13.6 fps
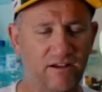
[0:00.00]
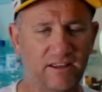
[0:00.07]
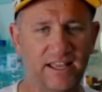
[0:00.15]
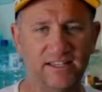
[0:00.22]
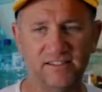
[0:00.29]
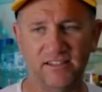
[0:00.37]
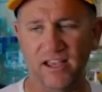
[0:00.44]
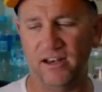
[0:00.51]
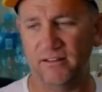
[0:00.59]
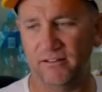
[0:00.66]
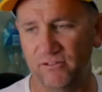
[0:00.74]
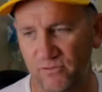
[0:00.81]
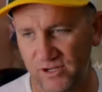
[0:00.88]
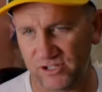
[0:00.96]
I guess, the only
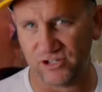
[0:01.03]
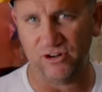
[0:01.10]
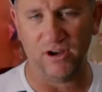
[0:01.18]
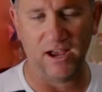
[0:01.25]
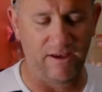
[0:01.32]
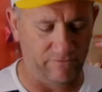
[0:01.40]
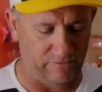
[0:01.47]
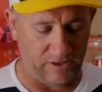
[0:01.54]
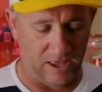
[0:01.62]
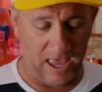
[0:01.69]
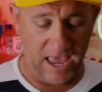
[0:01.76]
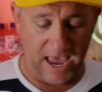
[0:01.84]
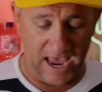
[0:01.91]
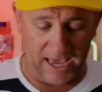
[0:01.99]
question I have with it.
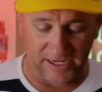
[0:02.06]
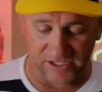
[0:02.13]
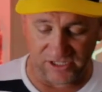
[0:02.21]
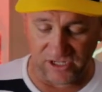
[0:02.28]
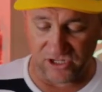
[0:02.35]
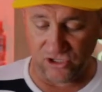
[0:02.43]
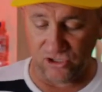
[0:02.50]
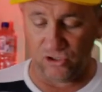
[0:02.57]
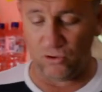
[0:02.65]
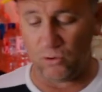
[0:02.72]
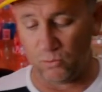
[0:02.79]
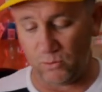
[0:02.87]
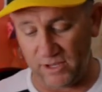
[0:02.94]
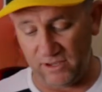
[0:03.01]
And it's to
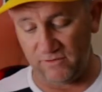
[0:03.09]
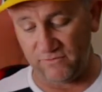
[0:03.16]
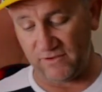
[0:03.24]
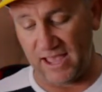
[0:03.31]
do with